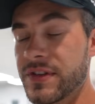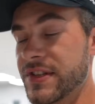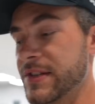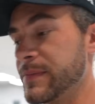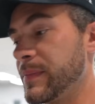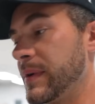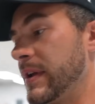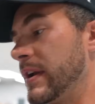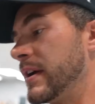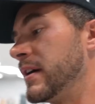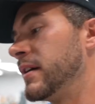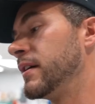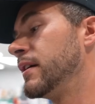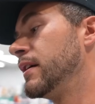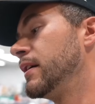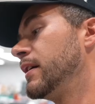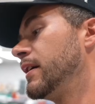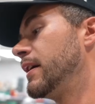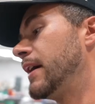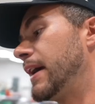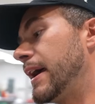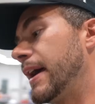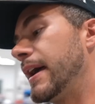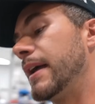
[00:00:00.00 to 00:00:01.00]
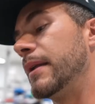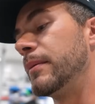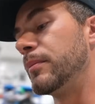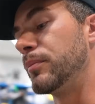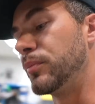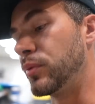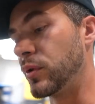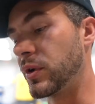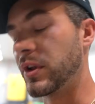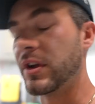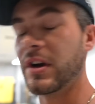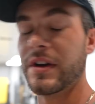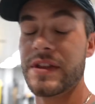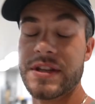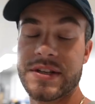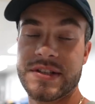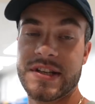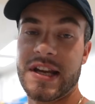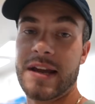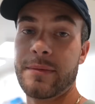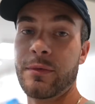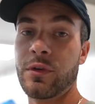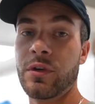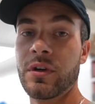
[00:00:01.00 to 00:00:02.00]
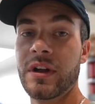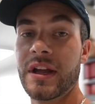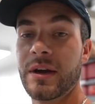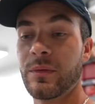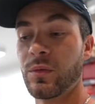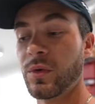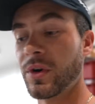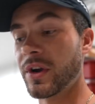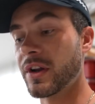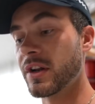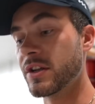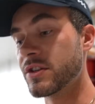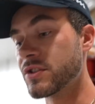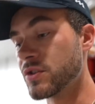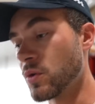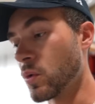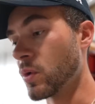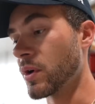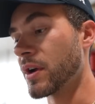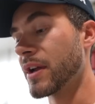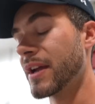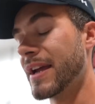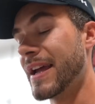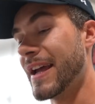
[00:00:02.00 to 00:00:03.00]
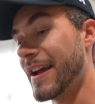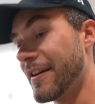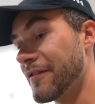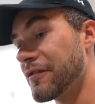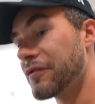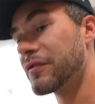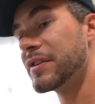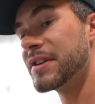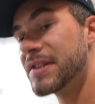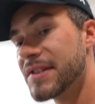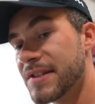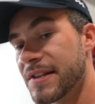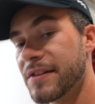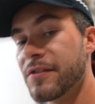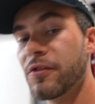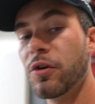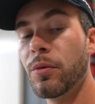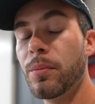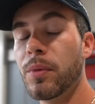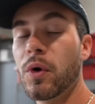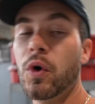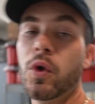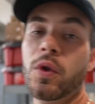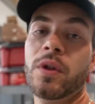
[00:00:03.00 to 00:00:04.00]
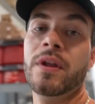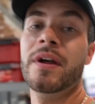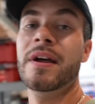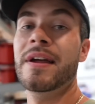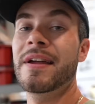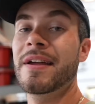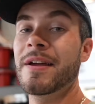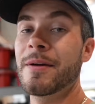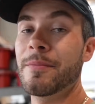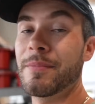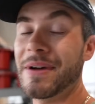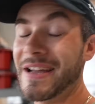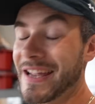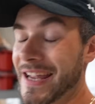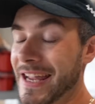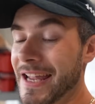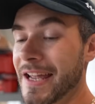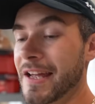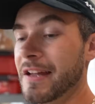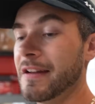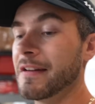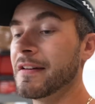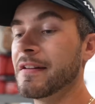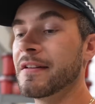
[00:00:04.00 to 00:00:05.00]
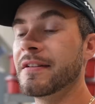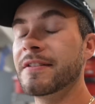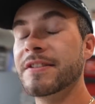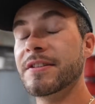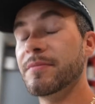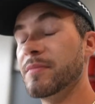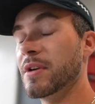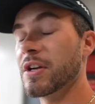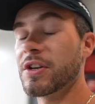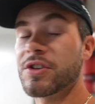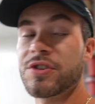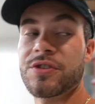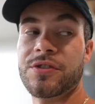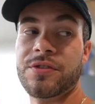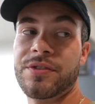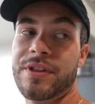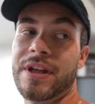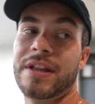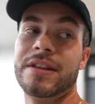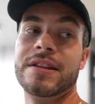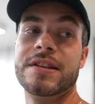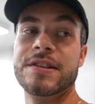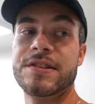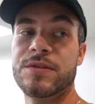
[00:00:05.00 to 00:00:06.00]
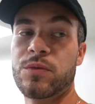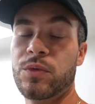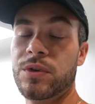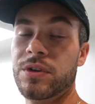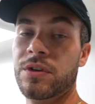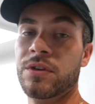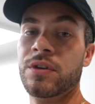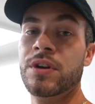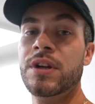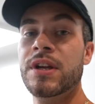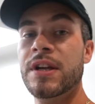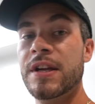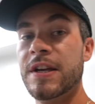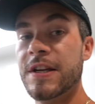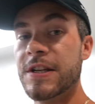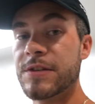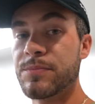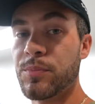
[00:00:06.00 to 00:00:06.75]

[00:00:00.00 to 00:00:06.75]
Spinna and put it on the table, and we're going to torque every single bolt by hand to make sure that this wheel is